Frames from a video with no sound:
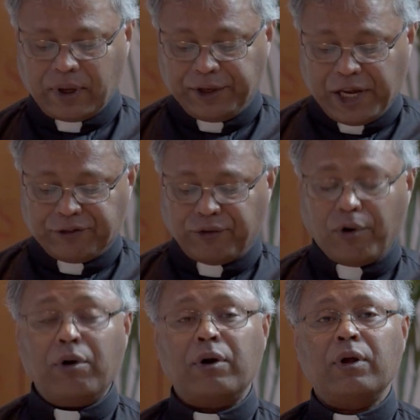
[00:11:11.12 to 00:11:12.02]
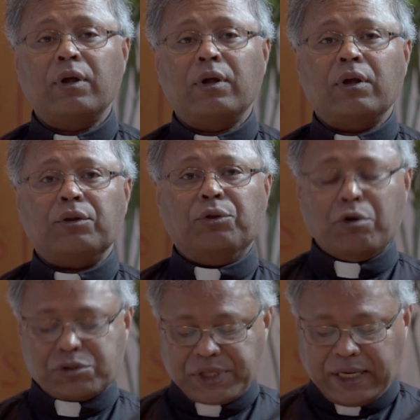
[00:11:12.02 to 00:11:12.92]
And therefore,
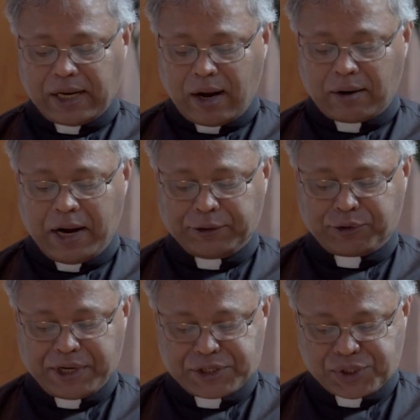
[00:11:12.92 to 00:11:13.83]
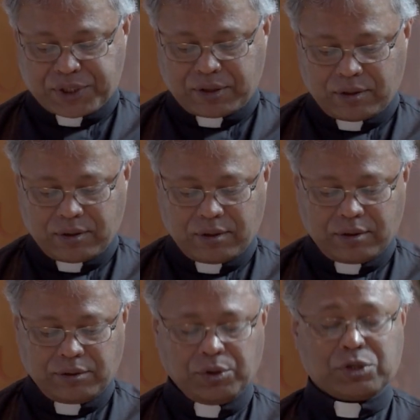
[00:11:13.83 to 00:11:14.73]
those that are at risk,
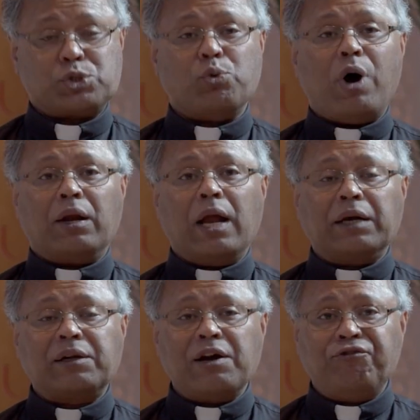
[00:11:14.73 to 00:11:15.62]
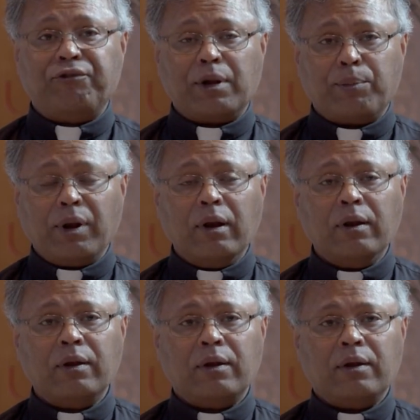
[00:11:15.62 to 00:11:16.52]
those who are not comfortable,
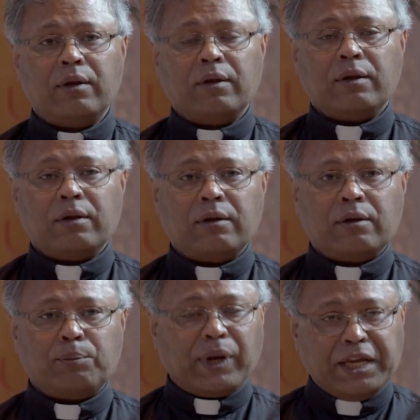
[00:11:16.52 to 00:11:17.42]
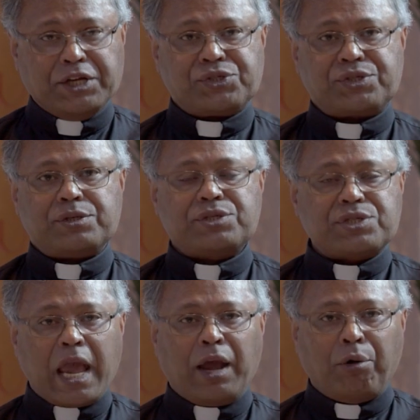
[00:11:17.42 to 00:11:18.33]
please
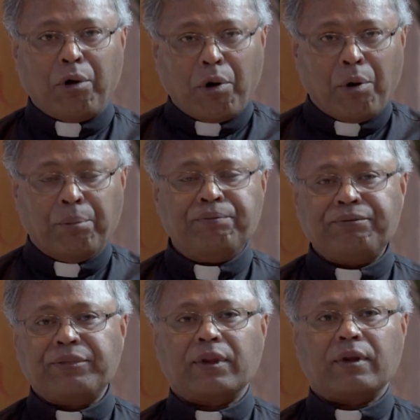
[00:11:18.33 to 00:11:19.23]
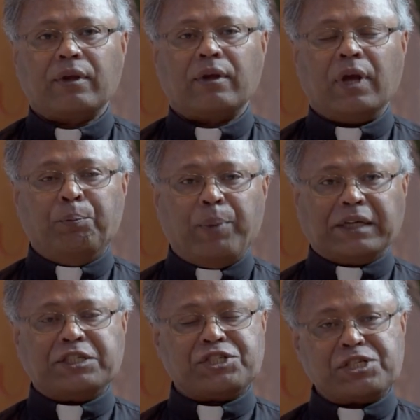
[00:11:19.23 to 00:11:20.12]
stay home and
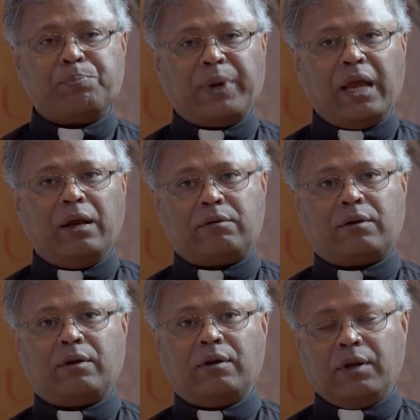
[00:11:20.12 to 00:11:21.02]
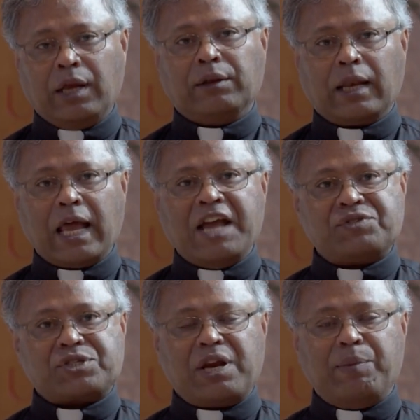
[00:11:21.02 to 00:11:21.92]
participate in the live
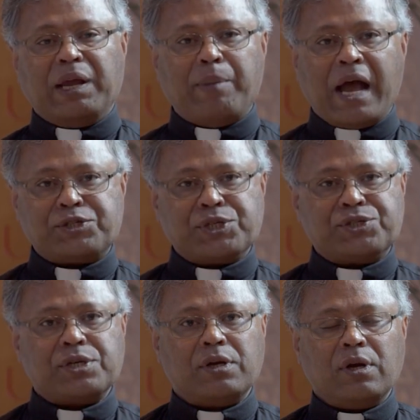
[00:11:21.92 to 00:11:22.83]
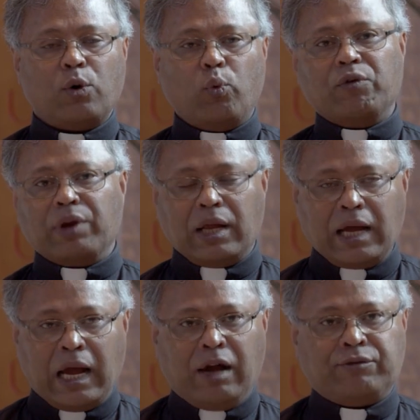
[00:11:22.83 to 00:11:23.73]
streaming masses we will
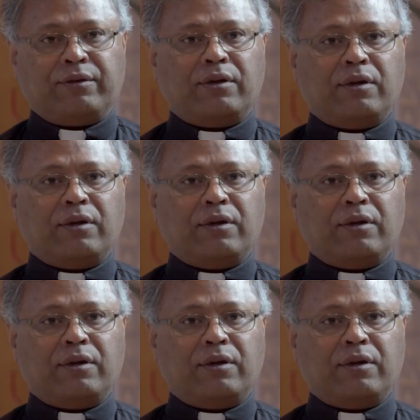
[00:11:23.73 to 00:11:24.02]
have.